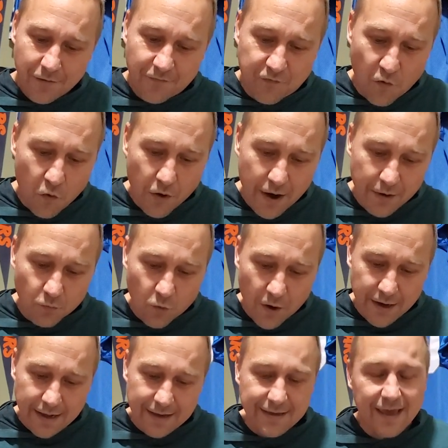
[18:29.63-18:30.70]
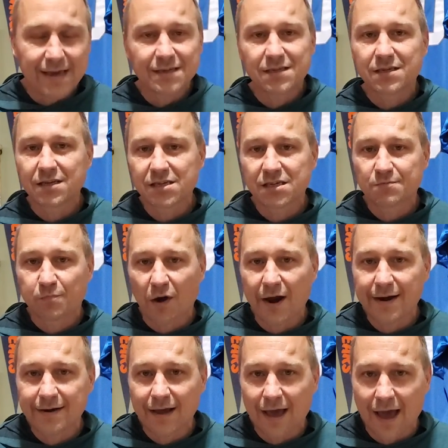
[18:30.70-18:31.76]
4 and 1 against the
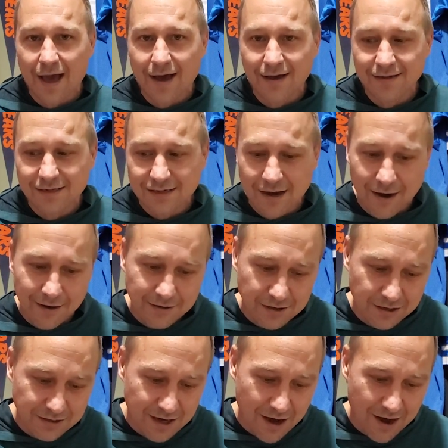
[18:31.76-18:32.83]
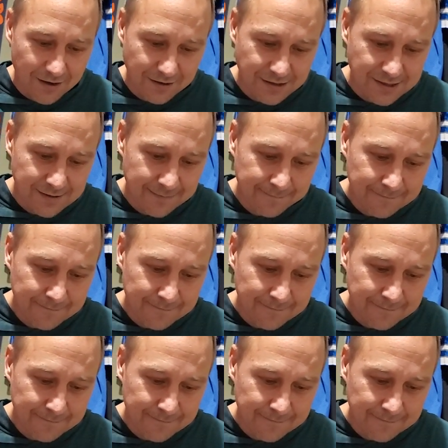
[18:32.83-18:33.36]
spread as underdogs